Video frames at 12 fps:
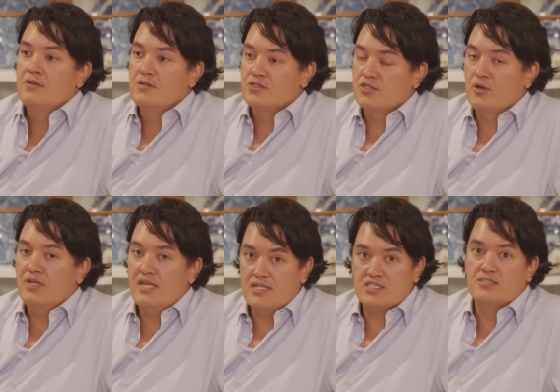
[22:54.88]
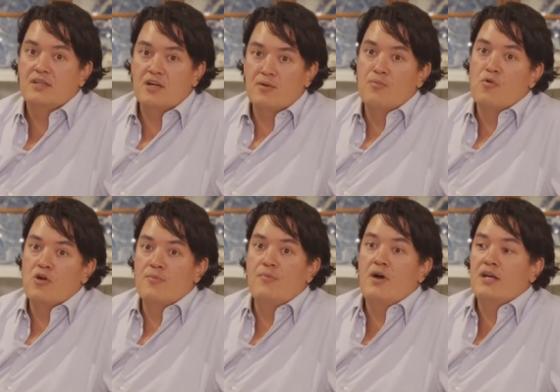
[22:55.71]
So, yes, there are
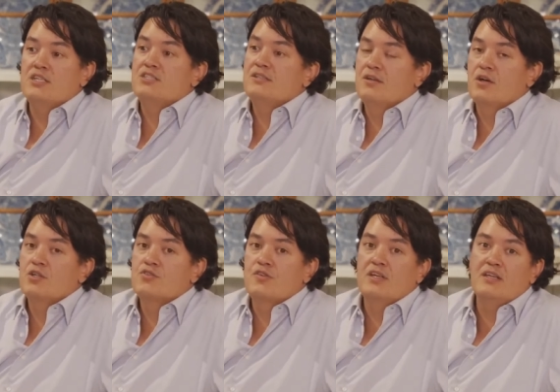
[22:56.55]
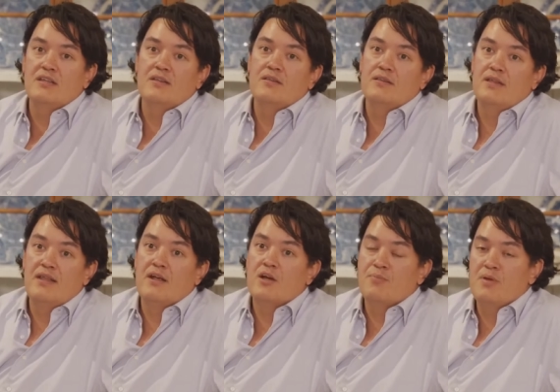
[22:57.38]
more bikes in the country than
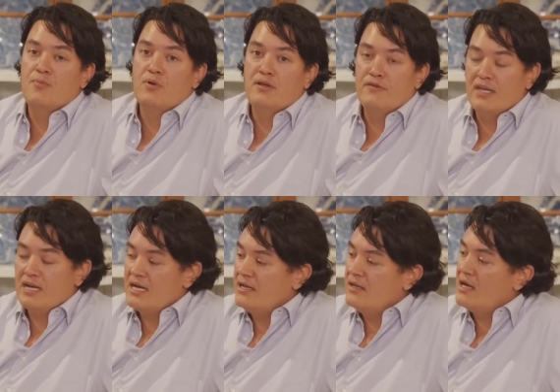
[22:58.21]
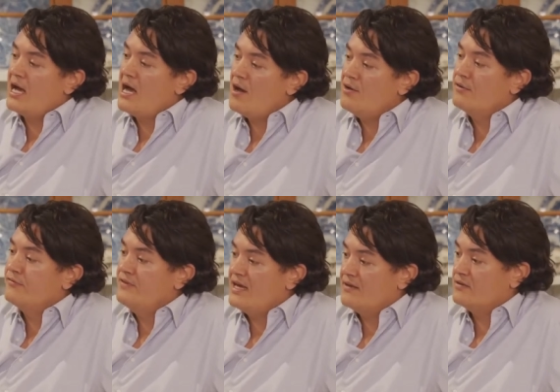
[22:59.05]
there are people living here. And out of
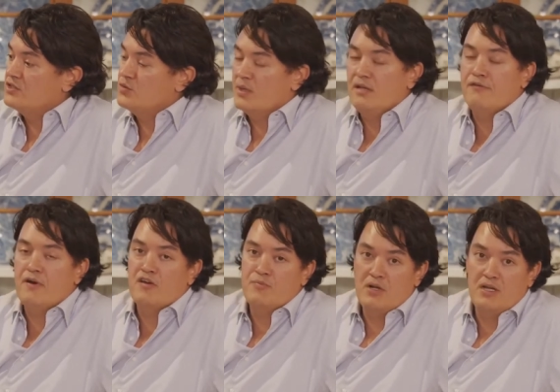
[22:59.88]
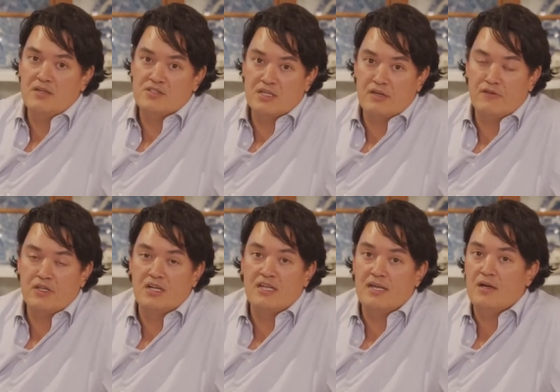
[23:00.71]
that 25 million, to give you
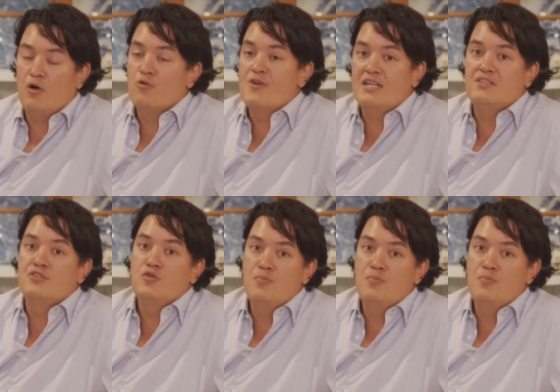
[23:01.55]
an idea, already 2